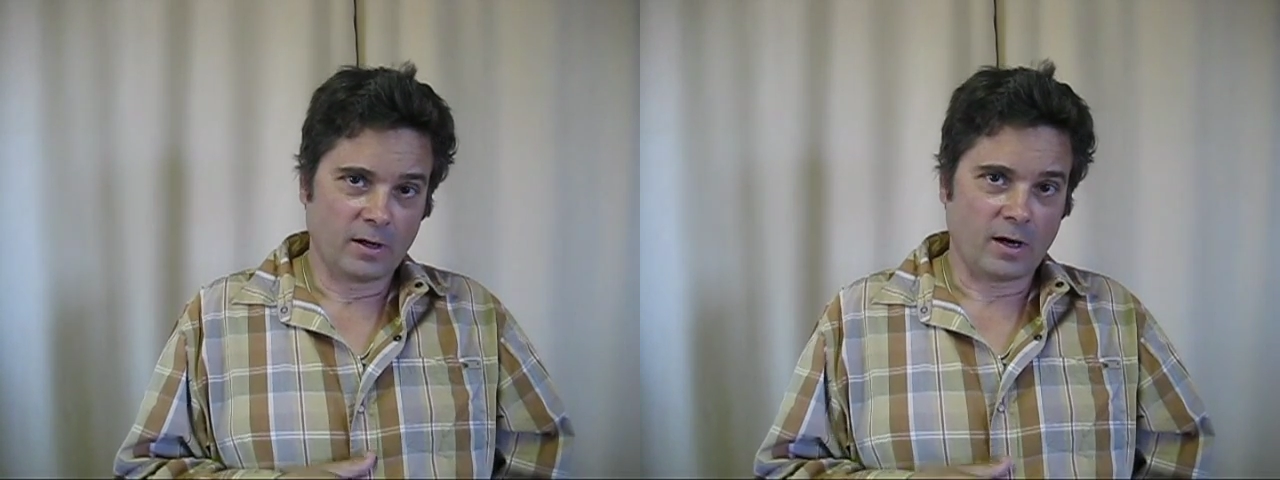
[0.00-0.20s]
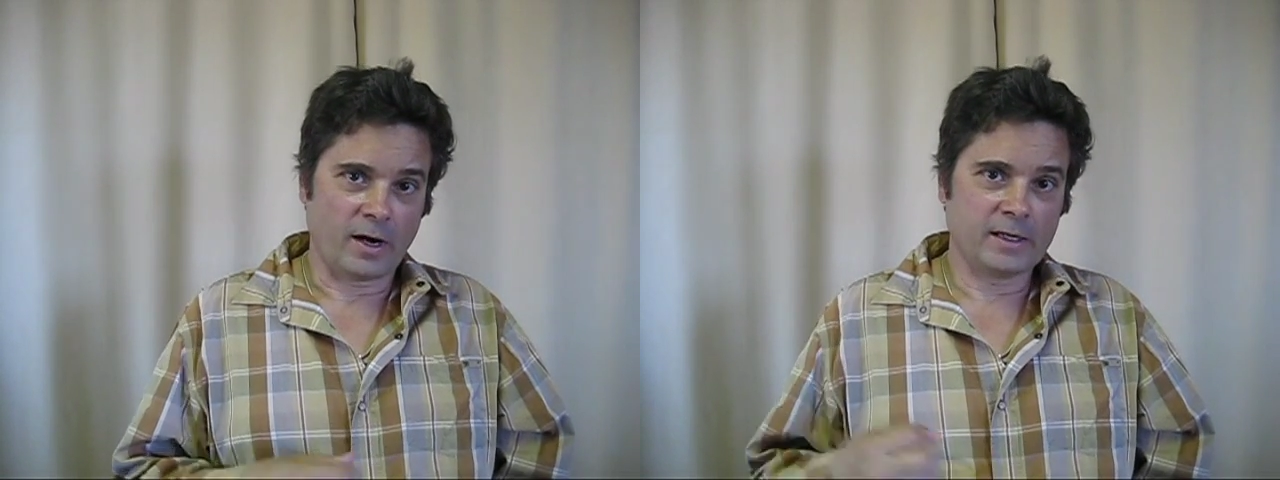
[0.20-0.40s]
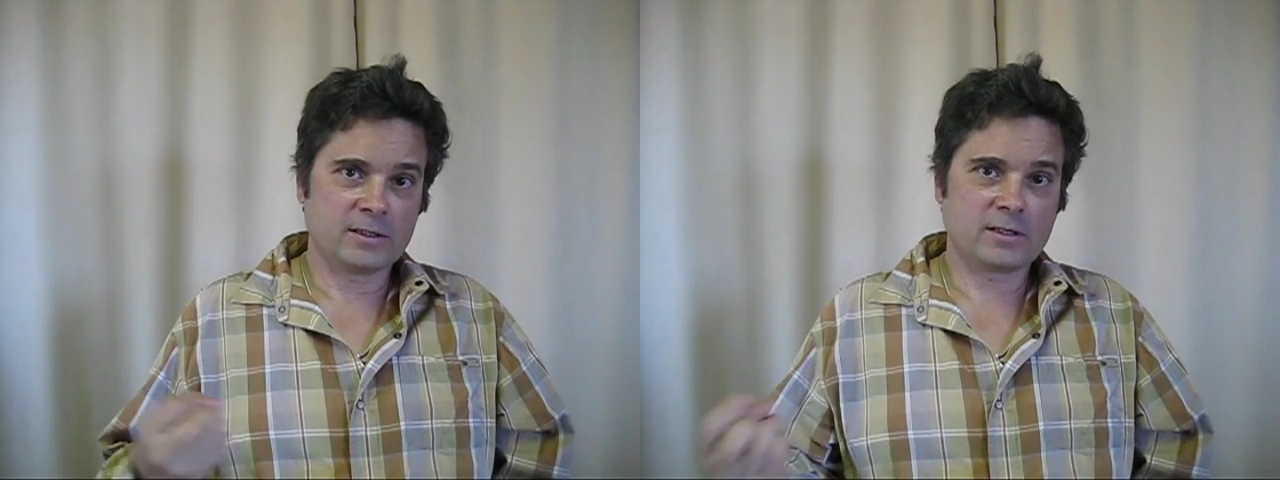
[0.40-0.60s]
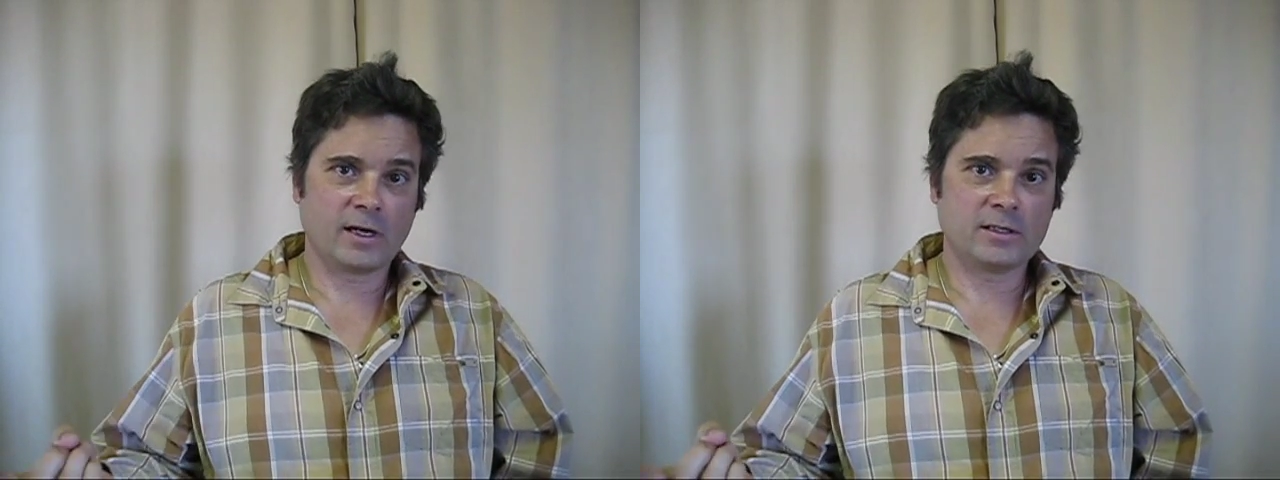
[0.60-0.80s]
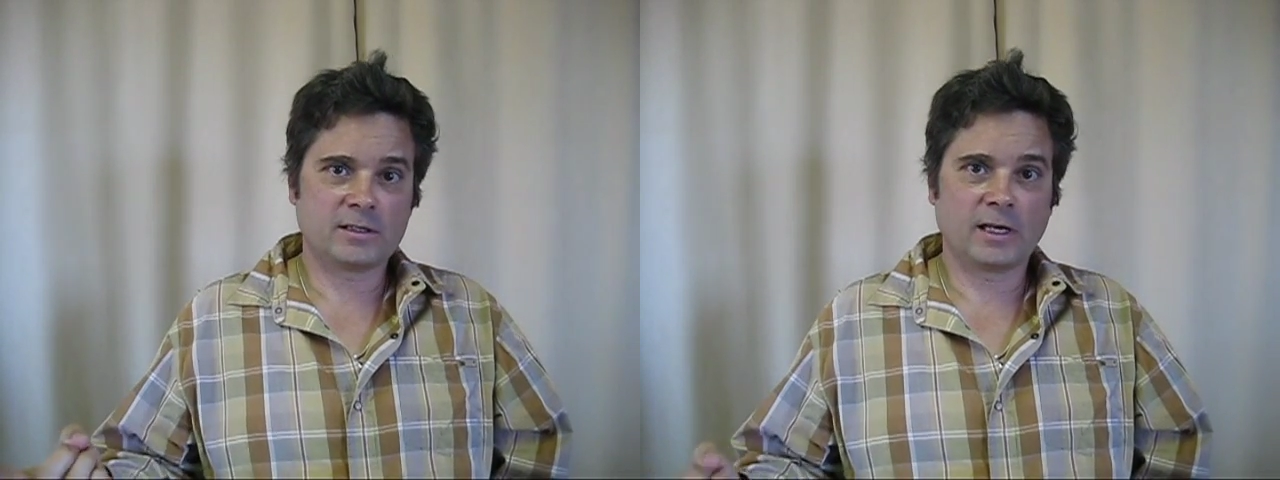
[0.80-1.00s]

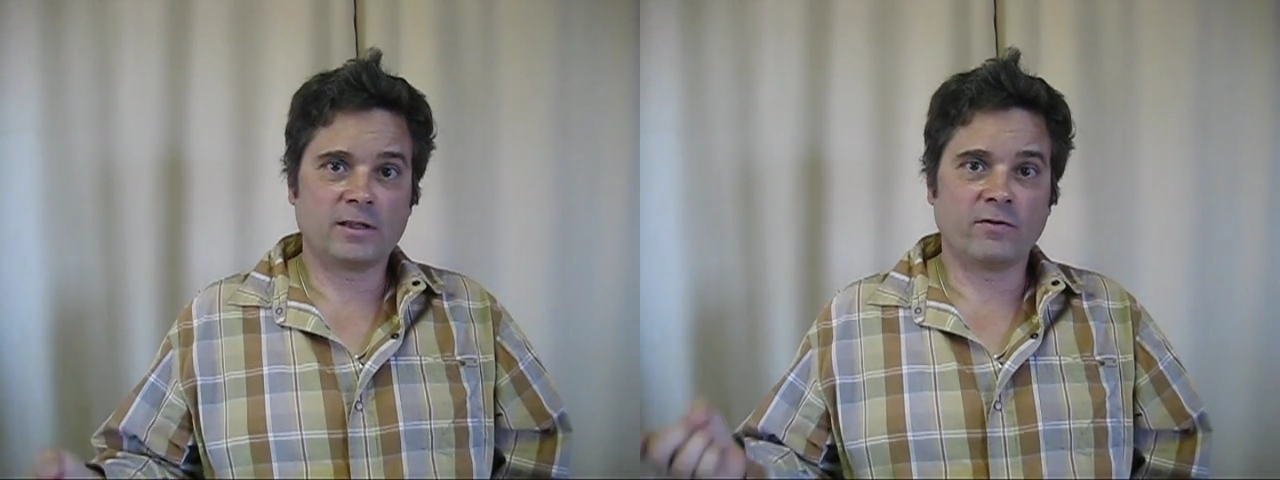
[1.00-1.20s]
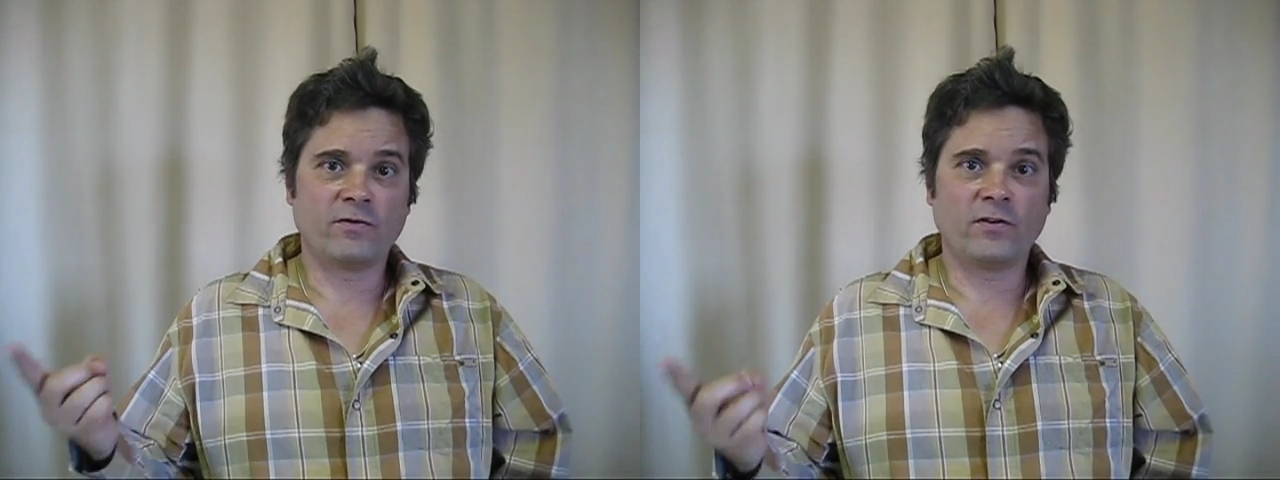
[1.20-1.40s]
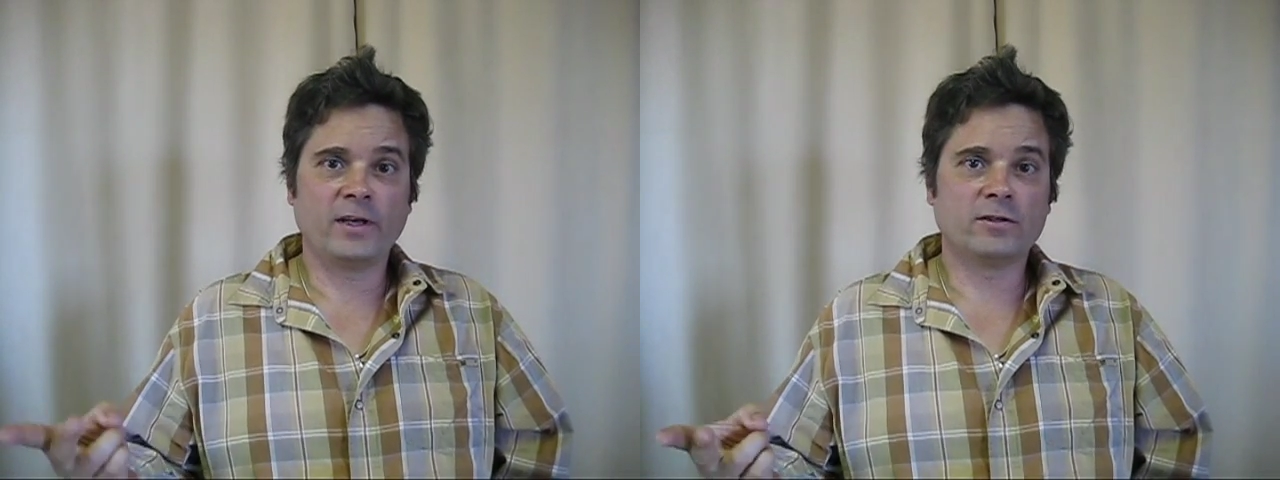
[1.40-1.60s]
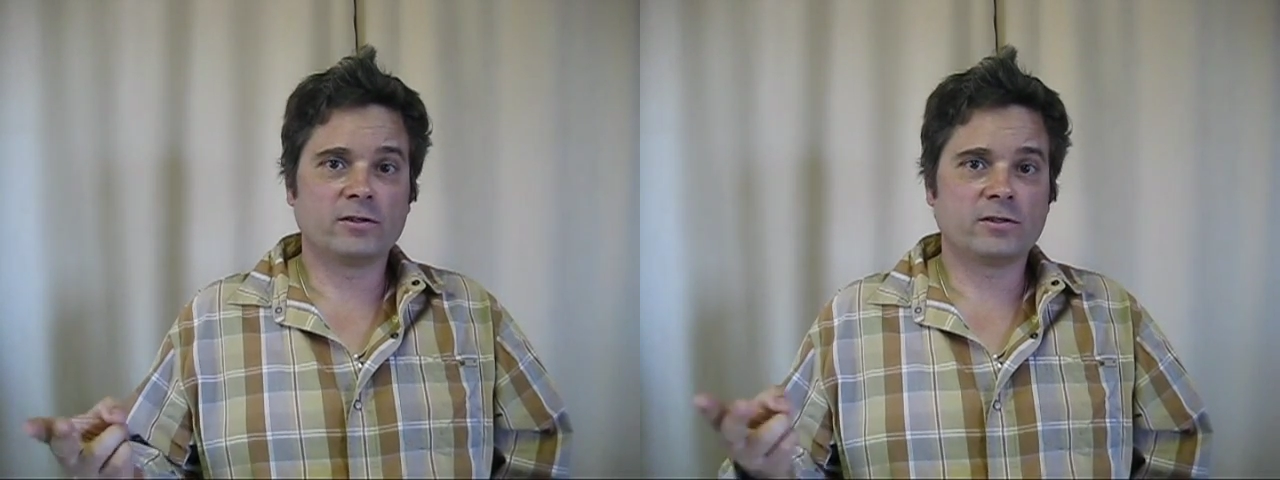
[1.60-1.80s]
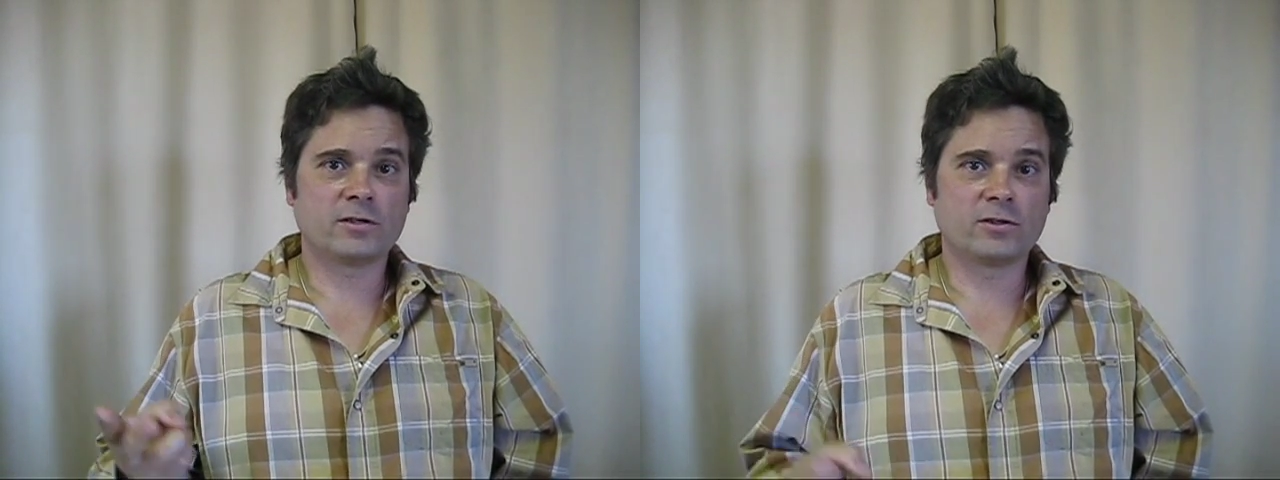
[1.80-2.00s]
Einstein said the field
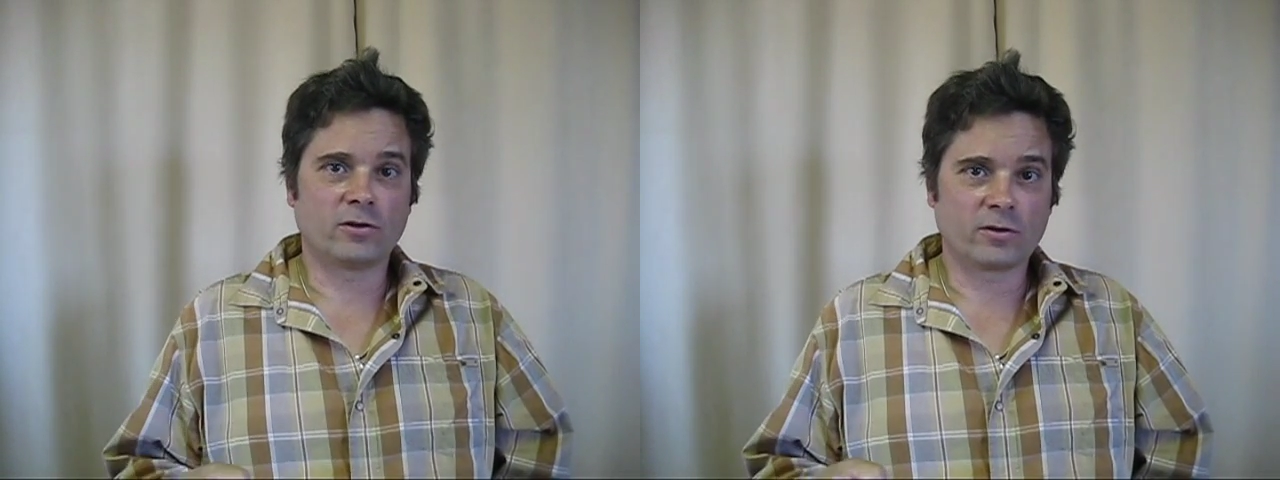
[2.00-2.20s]
is the sole